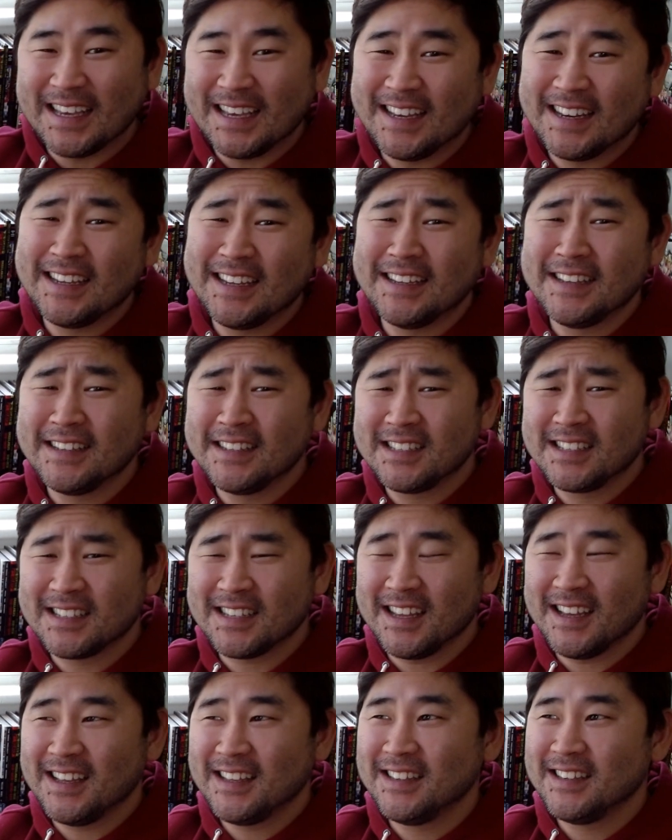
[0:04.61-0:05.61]
It is
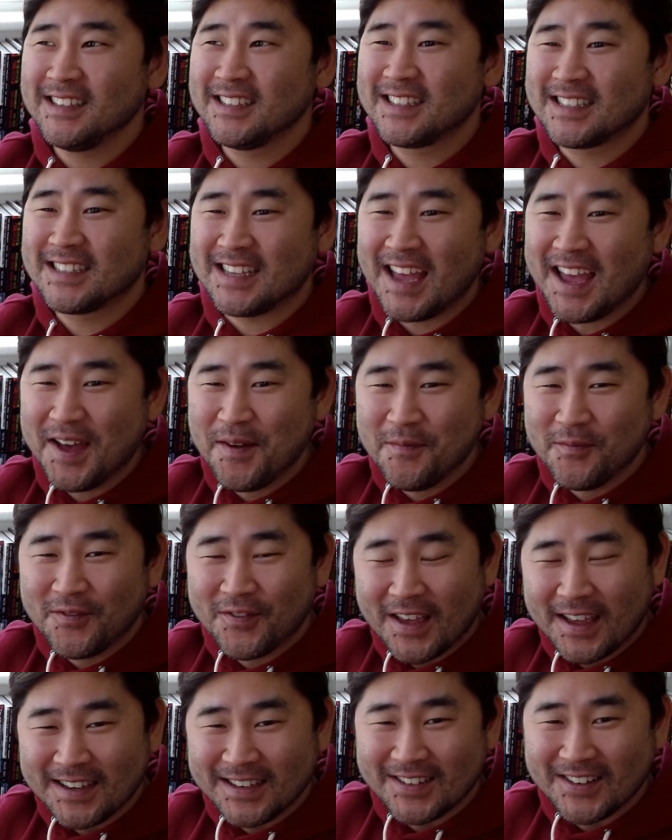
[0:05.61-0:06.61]
Sam
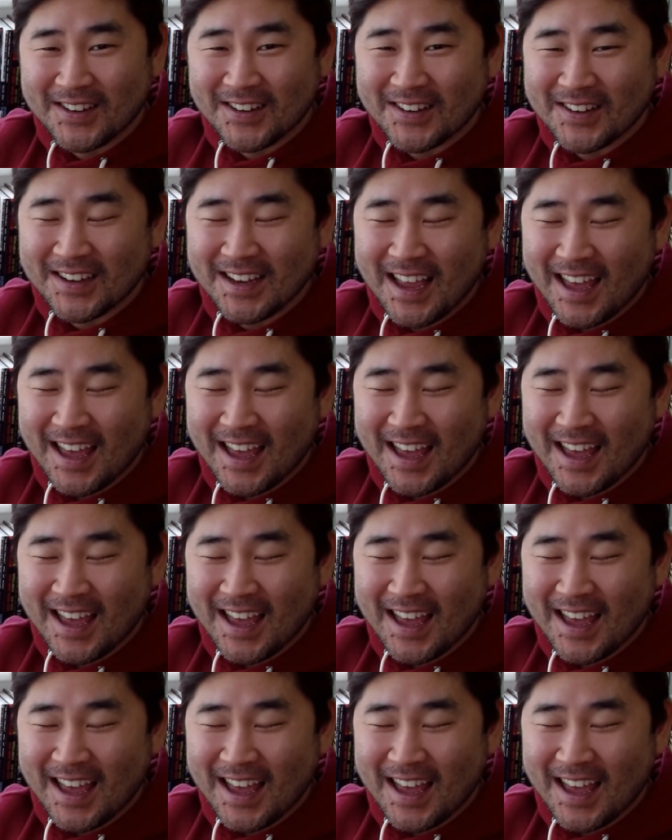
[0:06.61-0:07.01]
Fender.